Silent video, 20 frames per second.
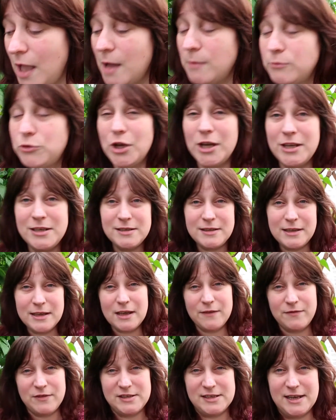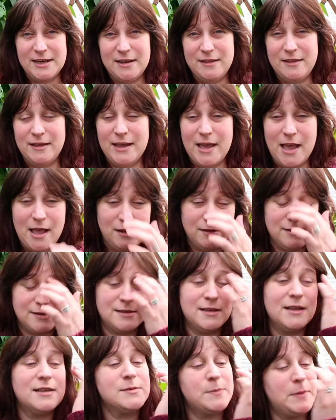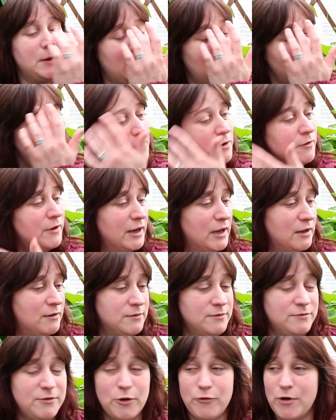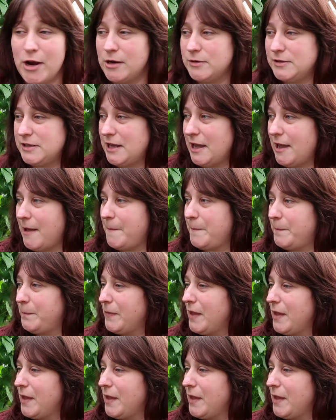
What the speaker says: I'm trying to think if there's anything else that's been happening around here.